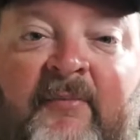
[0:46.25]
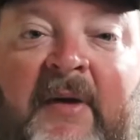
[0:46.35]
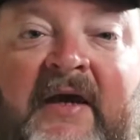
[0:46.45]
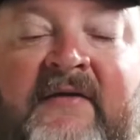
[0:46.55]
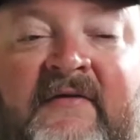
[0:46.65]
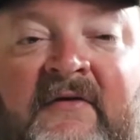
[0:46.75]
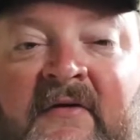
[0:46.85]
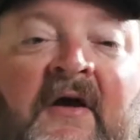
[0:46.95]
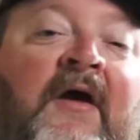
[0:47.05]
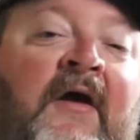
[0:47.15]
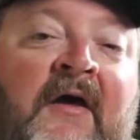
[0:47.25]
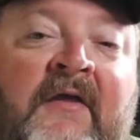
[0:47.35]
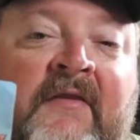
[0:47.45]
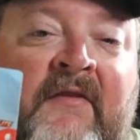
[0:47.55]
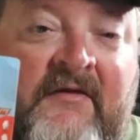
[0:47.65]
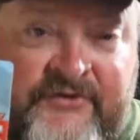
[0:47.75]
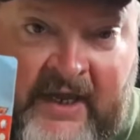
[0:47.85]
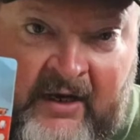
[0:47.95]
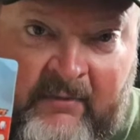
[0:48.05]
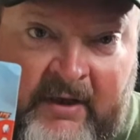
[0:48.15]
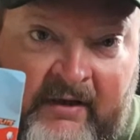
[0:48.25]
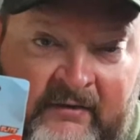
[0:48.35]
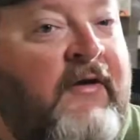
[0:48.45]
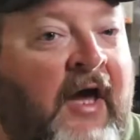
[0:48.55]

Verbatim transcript: bait the chatterbait.